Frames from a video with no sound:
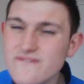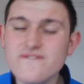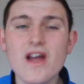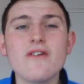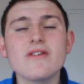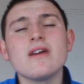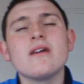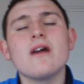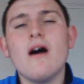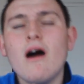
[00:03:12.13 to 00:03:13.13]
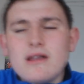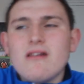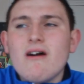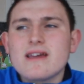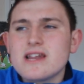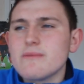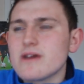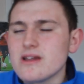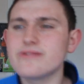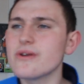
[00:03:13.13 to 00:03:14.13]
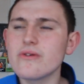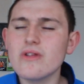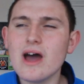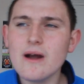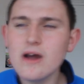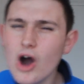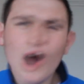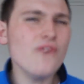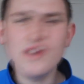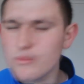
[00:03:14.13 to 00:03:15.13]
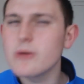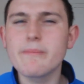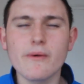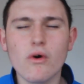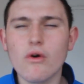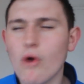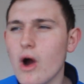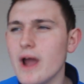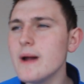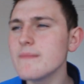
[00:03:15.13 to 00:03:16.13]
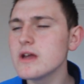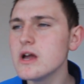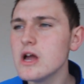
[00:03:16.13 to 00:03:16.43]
very unlikely we're going to do that, I think we'll be all right.